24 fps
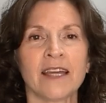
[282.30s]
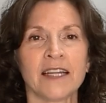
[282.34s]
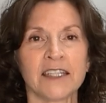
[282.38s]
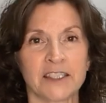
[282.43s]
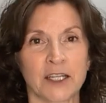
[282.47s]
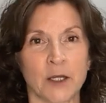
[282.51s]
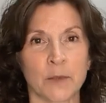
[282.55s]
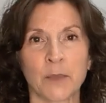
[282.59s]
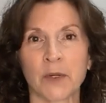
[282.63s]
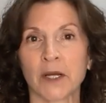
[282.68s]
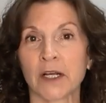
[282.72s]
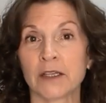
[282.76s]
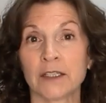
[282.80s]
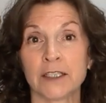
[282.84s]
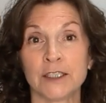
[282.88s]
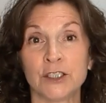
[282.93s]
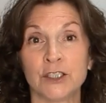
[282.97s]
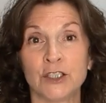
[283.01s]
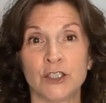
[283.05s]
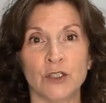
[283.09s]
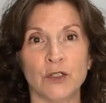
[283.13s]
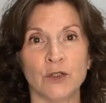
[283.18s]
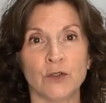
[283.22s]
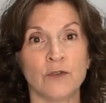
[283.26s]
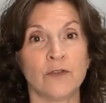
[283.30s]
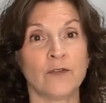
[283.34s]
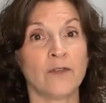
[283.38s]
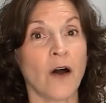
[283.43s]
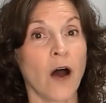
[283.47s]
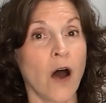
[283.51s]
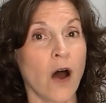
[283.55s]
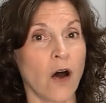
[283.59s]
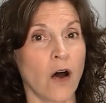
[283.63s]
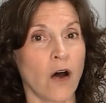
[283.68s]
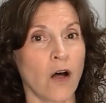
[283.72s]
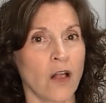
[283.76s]
they typically do
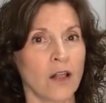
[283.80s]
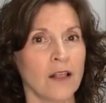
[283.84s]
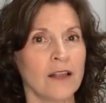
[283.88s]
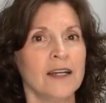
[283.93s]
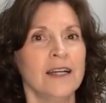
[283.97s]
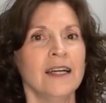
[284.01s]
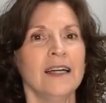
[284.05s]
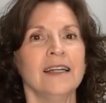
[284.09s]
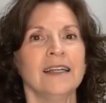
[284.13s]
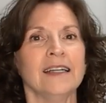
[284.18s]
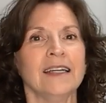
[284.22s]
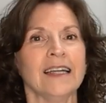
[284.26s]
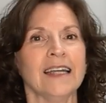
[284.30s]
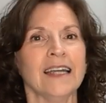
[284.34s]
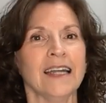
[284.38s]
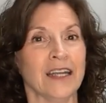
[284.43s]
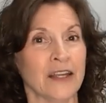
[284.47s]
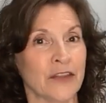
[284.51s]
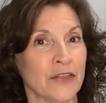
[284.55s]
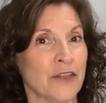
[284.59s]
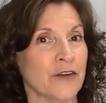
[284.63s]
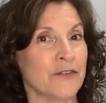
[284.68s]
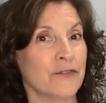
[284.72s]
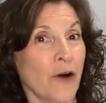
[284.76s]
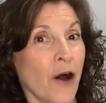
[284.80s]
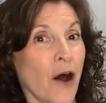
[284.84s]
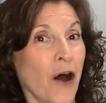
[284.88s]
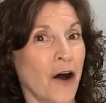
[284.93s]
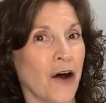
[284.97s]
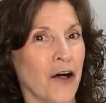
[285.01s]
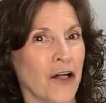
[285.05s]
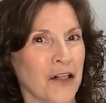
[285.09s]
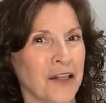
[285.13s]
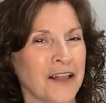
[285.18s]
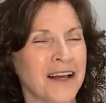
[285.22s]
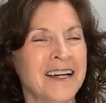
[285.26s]
fall in the
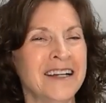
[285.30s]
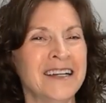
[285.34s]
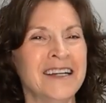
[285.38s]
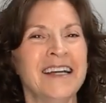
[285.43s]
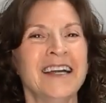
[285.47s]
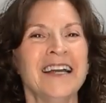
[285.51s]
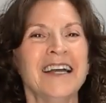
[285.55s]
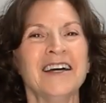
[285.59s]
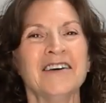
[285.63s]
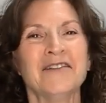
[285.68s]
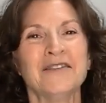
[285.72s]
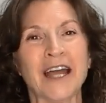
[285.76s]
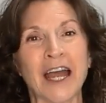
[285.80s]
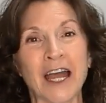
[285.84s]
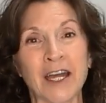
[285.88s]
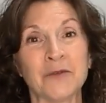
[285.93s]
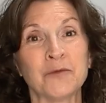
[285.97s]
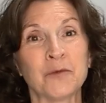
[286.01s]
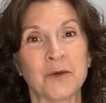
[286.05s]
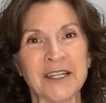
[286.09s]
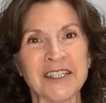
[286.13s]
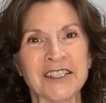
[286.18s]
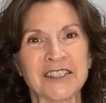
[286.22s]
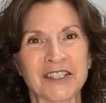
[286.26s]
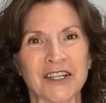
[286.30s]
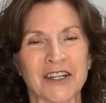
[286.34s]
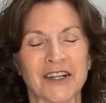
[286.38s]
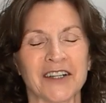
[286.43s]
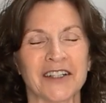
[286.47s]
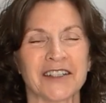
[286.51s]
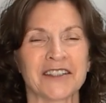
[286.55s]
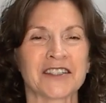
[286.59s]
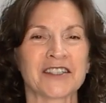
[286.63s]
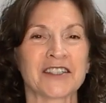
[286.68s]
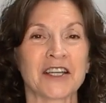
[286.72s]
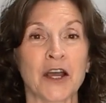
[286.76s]
fall and
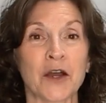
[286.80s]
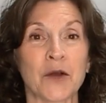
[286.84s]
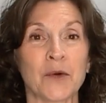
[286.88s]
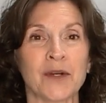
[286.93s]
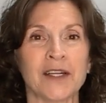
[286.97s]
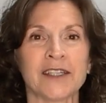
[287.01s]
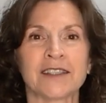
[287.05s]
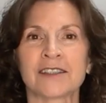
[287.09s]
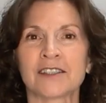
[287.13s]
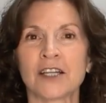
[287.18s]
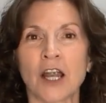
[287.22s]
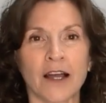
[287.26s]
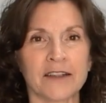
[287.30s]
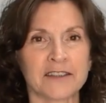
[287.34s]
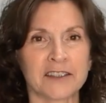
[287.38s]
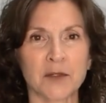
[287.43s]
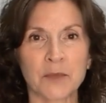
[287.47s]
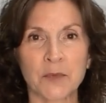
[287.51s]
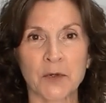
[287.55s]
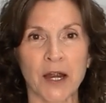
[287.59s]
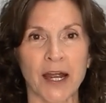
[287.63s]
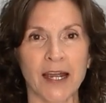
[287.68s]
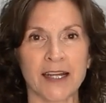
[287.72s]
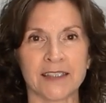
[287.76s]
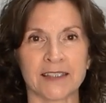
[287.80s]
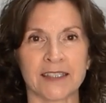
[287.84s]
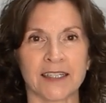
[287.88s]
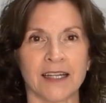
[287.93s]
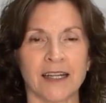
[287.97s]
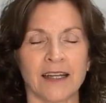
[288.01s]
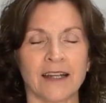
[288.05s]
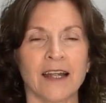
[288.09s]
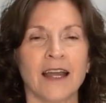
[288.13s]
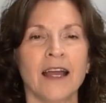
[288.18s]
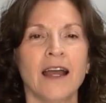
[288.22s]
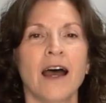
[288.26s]
winter. So it's not
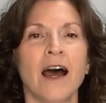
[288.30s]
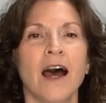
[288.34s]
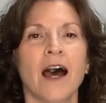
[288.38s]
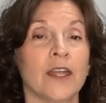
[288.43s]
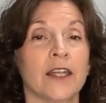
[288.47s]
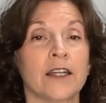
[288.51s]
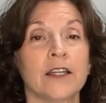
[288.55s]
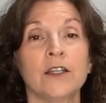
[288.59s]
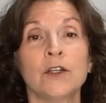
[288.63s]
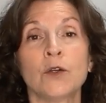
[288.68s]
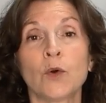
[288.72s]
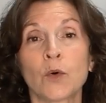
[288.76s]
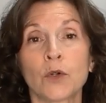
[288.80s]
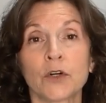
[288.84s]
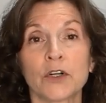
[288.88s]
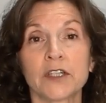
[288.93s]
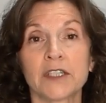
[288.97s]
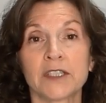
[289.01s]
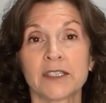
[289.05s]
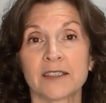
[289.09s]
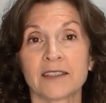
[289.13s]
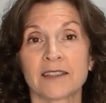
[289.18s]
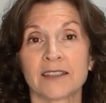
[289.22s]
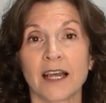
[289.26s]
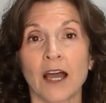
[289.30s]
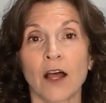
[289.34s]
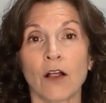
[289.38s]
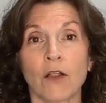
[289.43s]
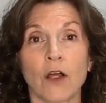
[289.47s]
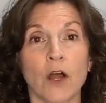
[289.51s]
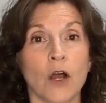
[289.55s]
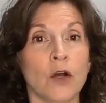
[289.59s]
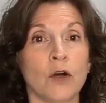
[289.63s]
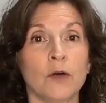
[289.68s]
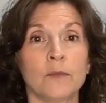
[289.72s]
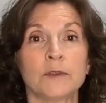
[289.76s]
surprising that in order to sell
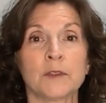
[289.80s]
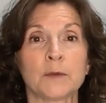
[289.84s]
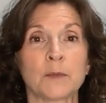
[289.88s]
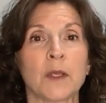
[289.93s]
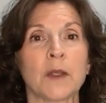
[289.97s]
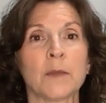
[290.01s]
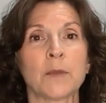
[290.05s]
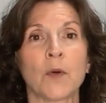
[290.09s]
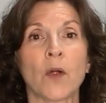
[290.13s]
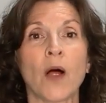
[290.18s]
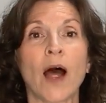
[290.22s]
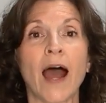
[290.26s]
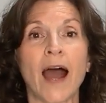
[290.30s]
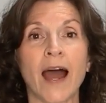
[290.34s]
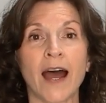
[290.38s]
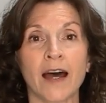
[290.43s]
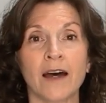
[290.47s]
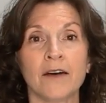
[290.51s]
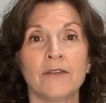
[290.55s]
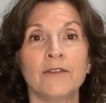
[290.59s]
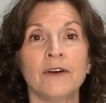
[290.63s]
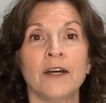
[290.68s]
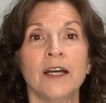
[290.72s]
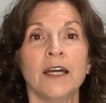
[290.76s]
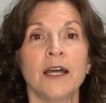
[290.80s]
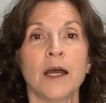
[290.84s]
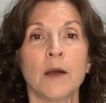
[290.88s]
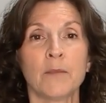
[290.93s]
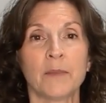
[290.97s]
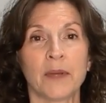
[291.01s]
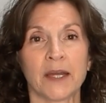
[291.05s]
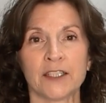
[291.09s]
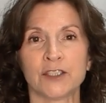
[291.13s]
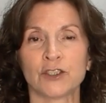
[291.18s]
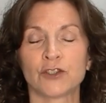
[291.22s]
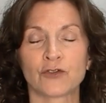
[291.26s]
homes, people have
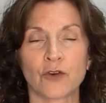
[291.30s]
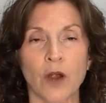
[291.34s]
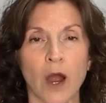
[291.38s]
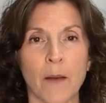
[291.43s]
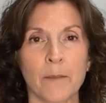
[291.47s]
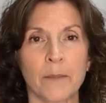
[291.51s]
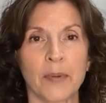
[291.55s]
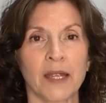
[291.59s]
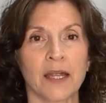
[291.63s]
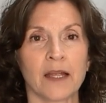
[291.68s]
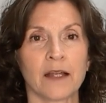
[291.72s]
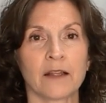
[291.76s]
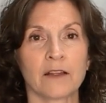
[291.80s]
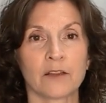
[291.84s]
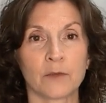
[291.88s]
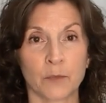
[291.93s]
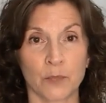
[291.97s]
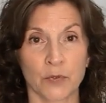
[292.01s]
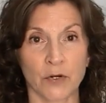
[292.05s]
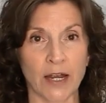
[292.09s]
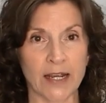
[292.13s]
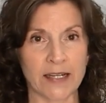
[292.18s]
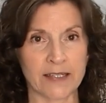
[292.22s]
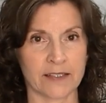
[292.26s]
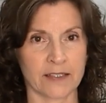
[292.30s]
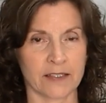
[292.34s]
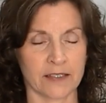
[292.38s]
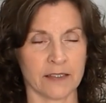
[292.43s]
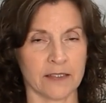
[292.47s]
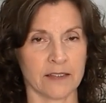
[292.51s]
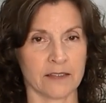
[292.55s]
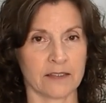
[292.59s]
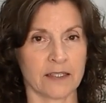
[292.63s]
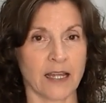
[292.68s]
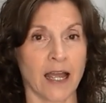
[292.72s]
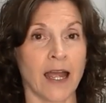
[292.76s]
been dropping
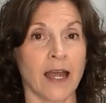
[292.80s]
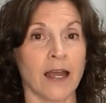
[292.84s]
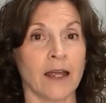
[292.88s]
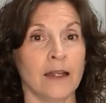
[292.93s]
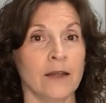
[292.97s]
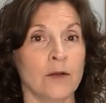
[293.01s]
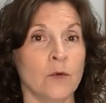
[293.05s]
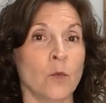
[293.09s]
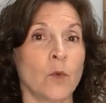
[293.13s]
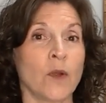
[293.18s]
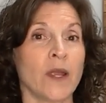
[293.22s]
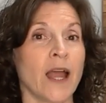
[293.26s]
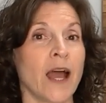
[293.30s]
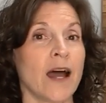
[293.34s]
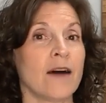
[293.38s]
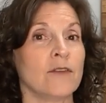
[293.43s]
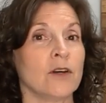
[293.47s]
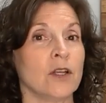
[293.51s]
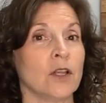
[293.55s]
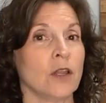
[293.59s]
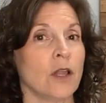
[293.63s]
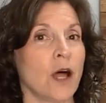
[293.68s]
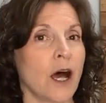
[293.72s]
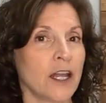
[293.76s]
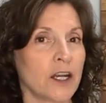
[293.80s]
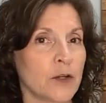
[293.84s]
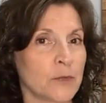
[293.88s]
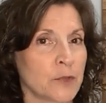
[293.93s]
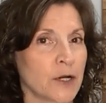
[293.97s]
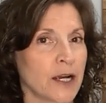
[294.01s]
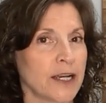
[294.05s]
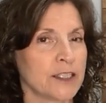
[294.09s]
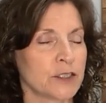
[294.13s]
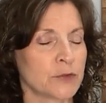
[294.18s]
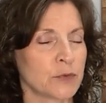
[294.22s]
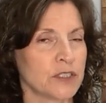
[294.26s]
prices and we have a lot of
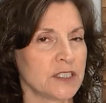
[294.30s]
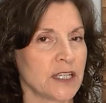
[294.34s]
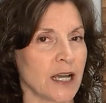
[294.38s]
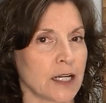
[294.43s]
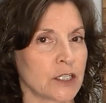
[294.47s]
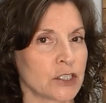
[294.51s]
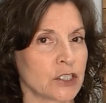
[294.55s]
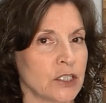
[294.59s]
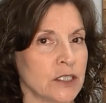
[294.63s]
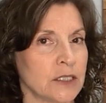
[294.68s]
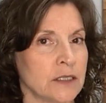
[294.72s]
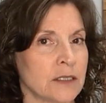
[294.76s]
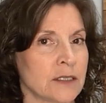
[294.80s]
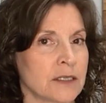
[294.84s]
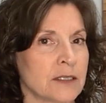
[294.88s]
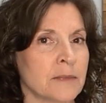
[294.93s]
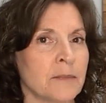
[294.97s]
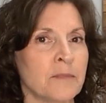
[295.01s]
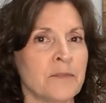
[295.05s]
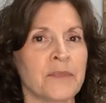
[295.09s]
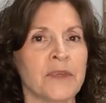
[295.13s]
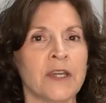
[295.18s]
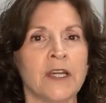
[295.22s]
price reductions.